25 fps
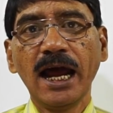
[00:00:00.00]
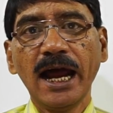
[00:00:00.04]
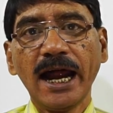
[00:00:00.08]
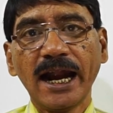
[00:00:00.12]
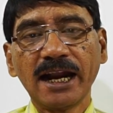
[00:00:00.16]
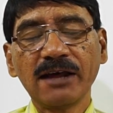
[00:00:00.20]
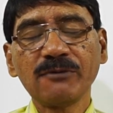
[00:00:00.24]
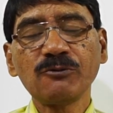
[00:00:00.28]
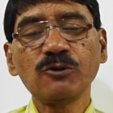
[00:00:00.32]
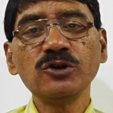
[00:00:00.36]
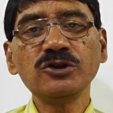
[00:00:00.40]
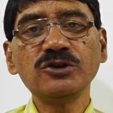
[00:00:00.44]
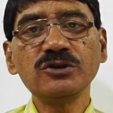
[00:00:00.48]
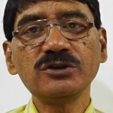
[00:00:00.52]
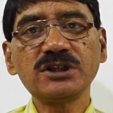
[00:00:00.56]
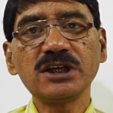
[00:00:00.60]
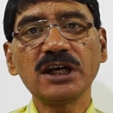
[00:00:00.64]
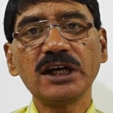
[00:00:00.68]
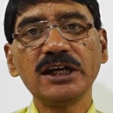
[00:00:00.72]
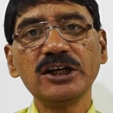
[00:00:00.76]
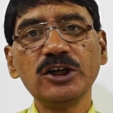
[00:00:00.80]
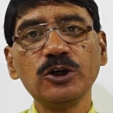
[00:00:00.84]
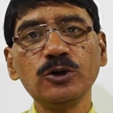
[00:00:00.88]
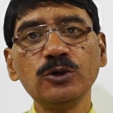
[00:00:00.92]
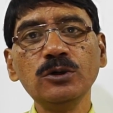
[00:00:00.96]
and I'm going to
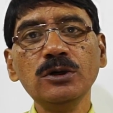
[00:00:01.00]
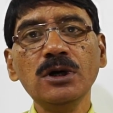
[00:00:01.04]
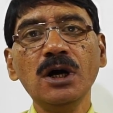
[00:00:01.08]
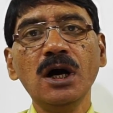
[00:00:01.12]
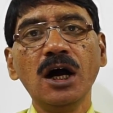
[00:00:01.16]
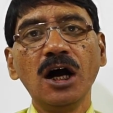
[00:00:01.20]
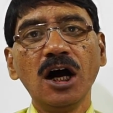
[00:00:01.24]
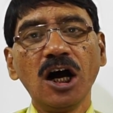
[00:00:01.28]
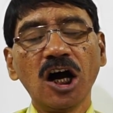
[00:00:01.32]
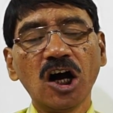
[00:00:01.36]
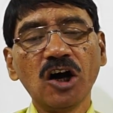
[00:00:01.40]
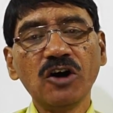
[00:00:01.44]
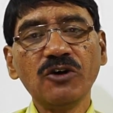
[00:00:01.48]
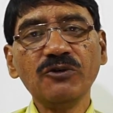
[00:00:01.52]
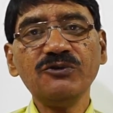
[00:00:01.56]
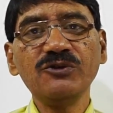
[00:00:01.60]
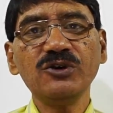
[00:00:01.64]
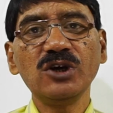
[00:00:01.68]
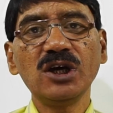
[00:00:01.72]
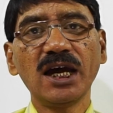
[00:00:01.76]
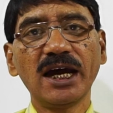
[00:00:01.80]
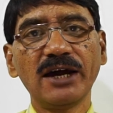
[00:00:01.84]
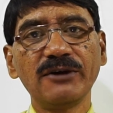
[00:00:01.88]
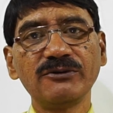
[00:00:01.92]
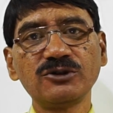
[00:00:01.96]
tell you how
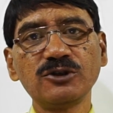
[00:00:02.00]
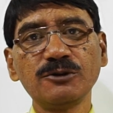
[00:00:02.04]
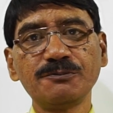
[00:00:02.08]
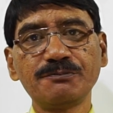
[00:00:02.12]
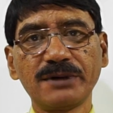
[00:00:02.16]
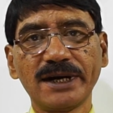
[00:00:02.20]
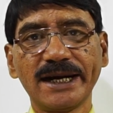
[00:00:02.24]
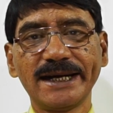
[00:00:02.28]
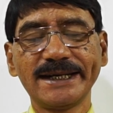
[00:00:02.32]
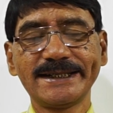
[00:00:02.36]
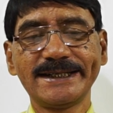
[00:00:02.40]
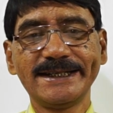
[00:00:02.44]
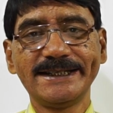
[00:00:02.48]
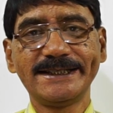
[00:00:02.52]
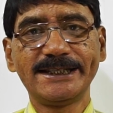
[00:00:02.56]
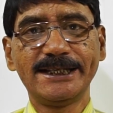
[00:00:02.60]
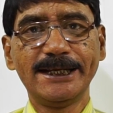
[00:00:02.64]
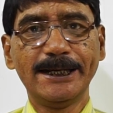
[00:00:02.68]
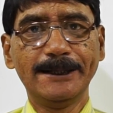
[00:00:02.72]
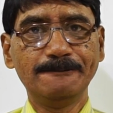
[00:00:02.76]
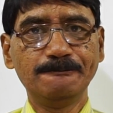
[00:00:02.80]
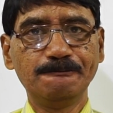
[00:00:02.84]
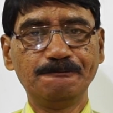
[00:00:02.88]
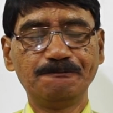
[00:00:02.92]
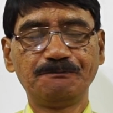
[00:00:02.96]
you have to practice
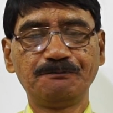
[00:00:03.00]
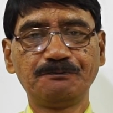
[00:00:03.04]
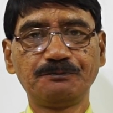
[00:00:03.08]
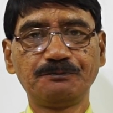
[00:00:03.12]
them.